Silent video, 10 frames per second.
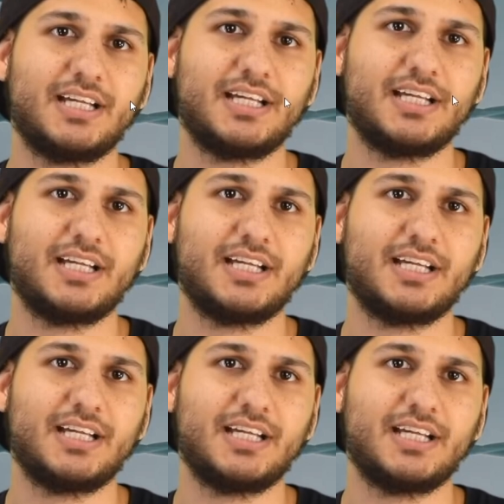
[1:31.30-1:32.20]

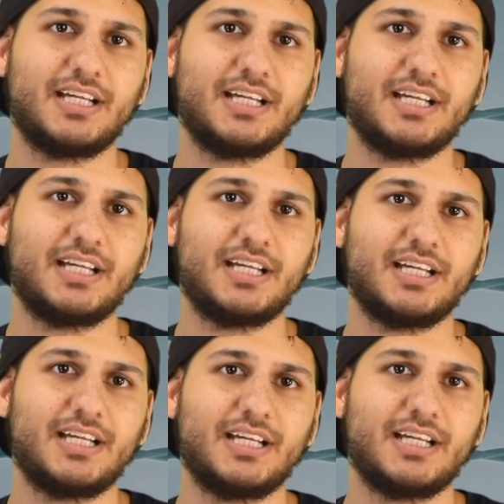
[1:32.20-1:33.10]

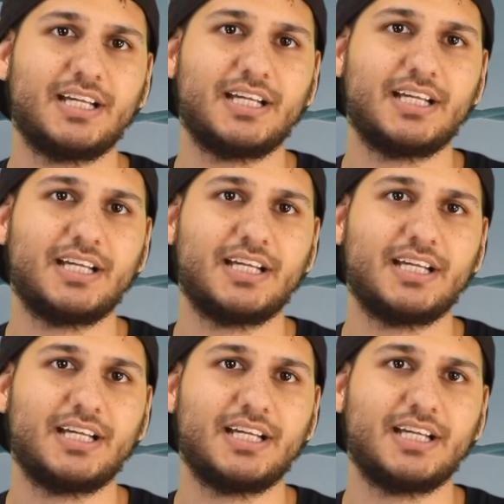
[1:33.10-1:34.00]

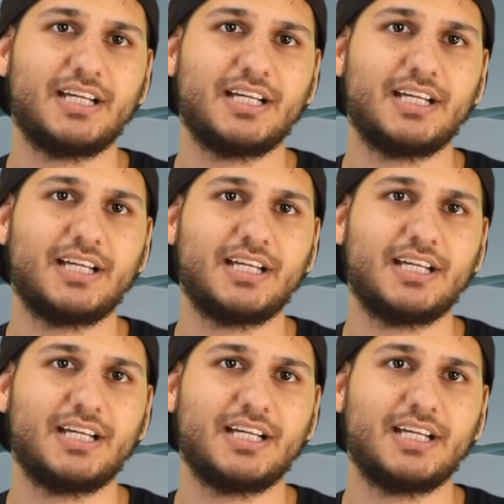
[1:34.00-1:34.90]

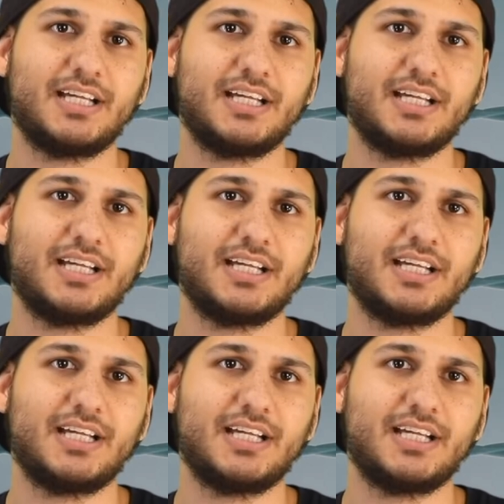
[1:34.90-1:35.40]
(not speaking)